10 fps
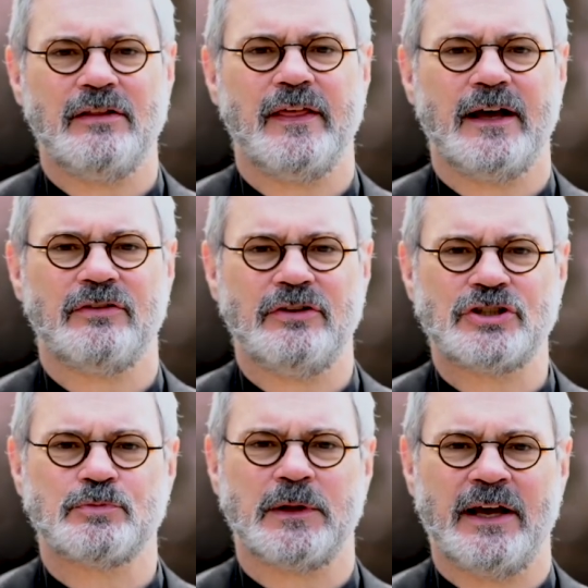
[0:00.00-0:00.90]
in that
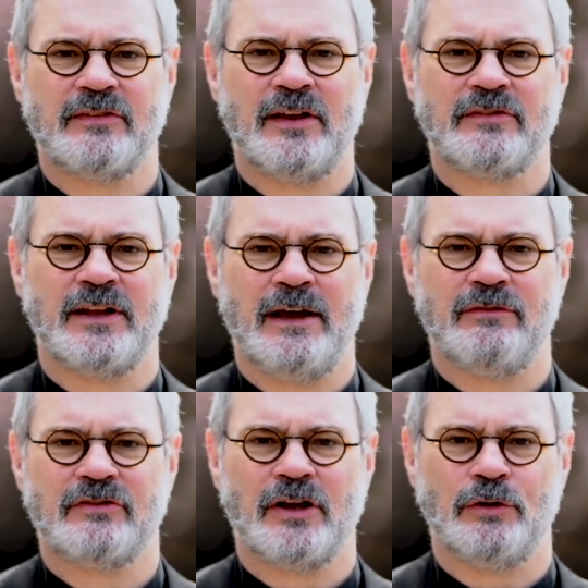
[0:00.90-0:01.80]
each place has to
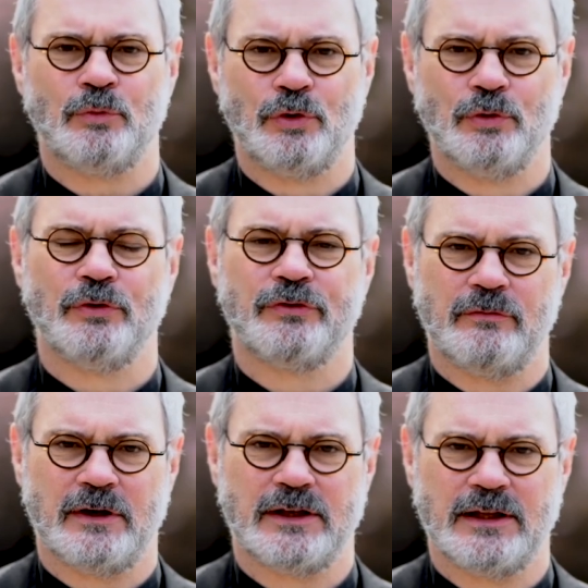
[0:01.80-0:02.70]
have its own rules
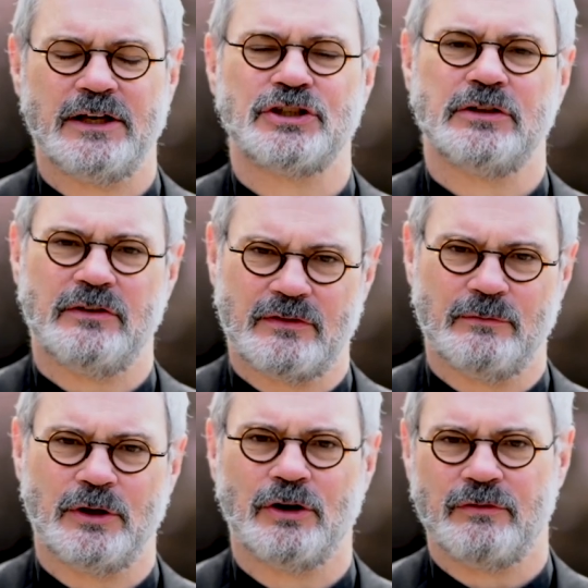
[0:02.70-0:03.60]
and
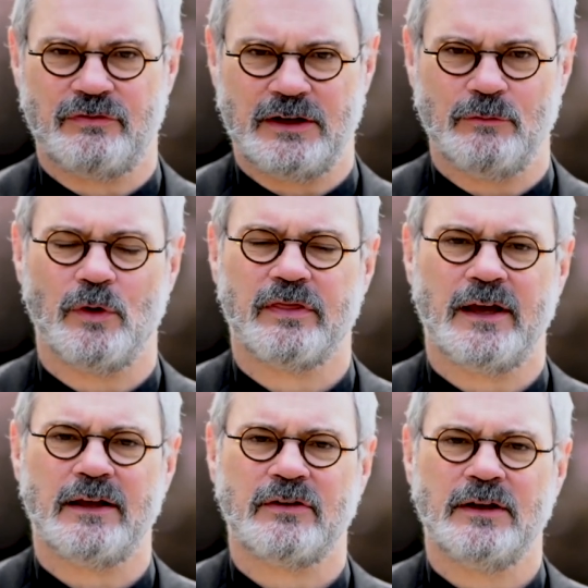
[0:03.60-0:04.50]
regulations, and we've got to fit in with
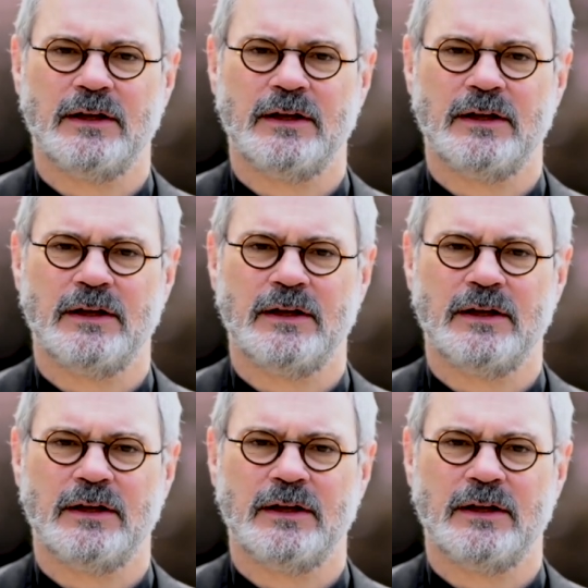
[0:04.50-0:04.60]
that.